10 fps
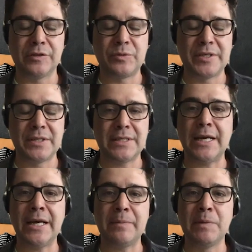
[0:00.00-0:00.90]
It's a waste of
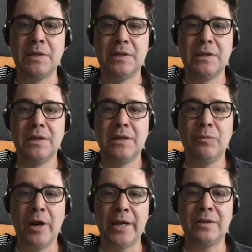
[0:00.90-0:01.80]
time,
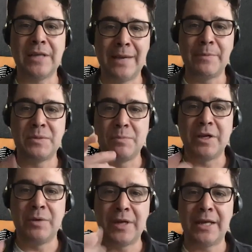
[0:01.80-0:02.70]
right? Time is
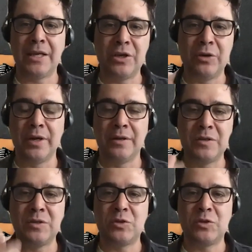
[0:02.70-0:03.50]
money. We got to get going.